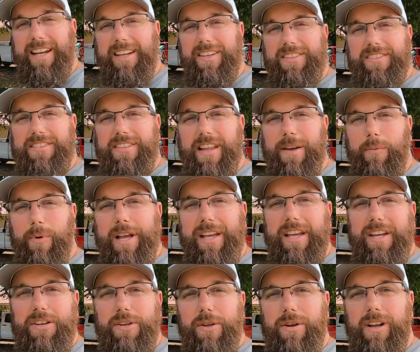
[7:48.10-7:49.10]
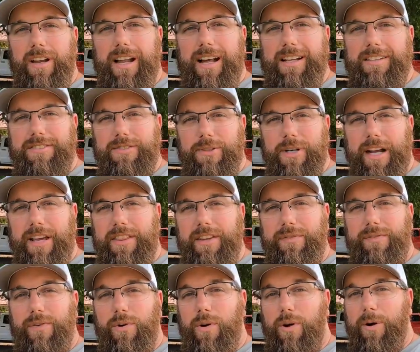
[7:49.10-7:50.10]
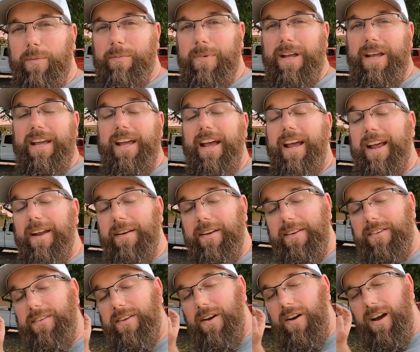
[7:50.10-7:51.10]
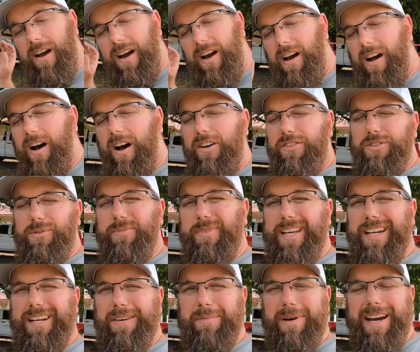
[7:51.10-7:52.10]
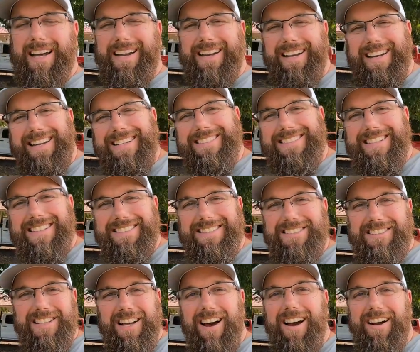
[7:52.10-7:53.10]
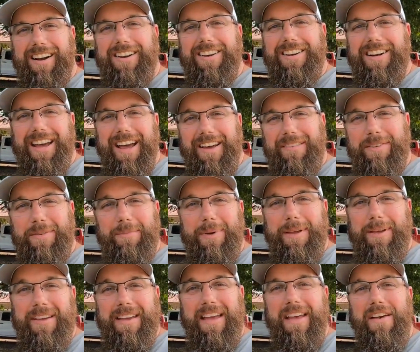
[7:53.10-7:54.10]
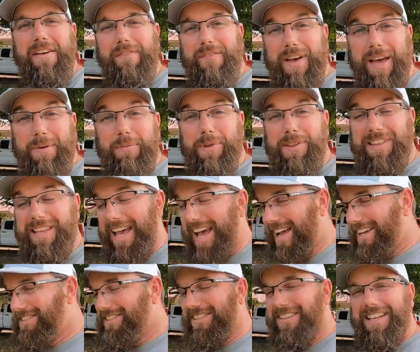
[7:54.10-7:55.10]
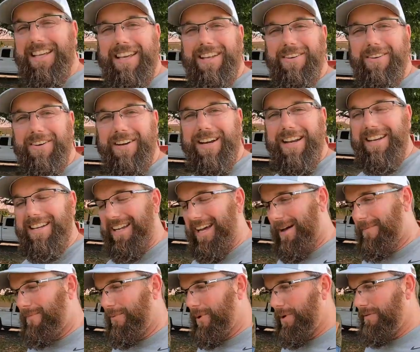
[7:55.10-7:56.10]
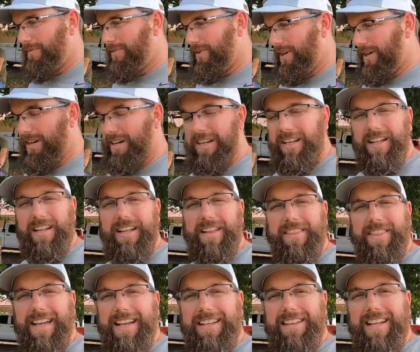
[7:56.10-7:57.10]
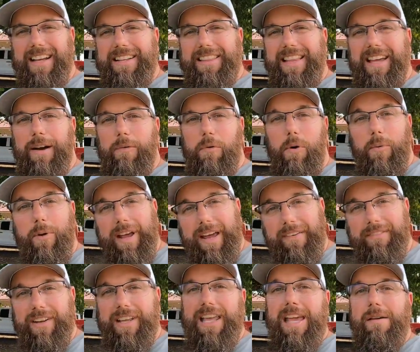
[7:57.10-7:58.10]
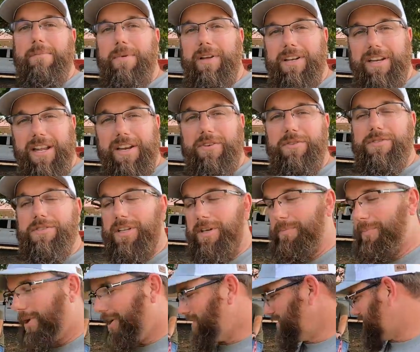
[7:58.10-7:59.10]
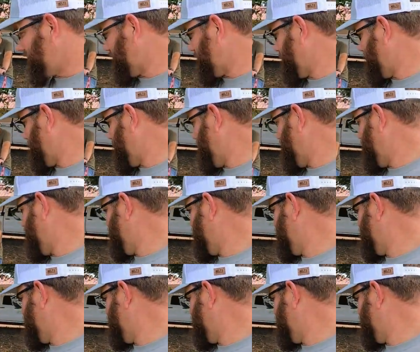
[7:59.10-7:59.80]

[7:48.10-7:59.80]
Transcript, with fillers: else that we can utilize around the farm. And awesome thing about it is it's not going to have to be fed with gasoline or any type of uh, thing like that where we have to keep continuously purchasing it.